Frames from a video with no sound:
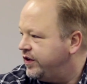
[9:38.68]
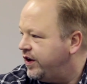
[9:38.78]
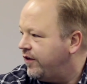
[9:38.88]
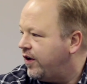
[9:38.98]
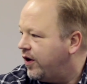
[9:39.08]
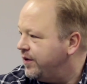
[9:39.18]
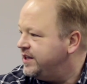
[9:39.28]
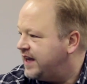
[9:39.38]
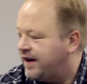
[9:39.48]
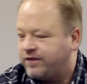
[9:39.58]
You don't
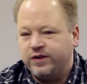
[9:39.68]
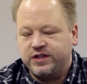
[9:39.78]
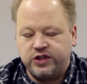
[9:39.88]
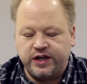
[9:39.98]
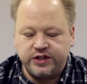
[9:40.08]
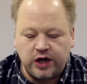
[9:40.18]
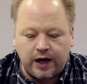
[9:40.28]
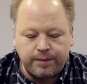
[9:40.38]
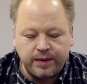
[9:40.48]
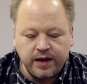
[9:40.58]
always have to exchange
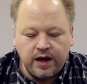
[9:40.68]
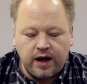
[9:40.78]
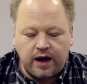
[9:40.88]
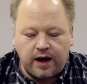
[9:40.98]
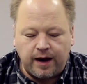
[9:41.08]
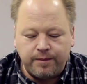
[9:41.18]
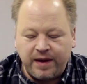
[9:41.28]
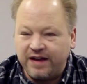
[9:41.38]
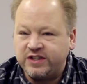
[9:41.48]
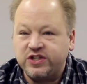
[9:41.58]
up.
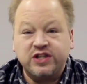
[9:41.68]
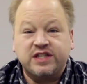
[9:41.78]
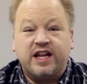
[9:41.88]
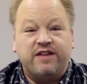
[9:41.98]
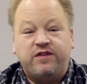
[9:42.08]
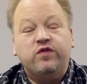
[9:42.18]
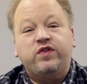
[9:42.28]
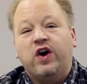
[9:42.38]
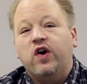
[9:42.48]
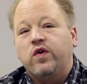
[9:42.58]
It's just that if you
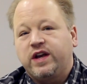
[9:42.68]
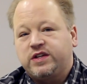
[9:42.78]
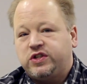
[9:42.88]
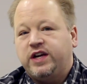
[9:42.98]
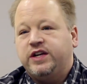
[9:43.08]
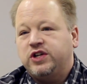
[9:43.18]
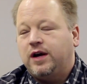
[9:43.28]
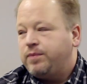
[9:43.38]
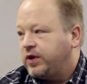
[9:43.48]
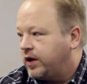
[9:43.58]
don't exchange
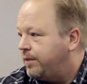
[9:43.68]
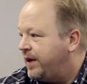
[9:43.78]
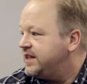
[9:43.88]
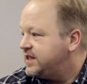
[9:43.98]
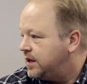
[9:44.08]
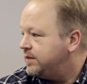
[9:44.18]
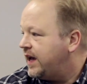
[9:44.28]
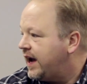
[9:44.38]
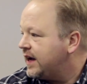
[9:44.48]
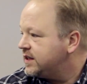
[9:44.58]
up, you're going to pay some
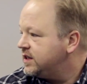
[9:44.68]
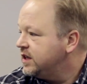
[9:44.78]
tax.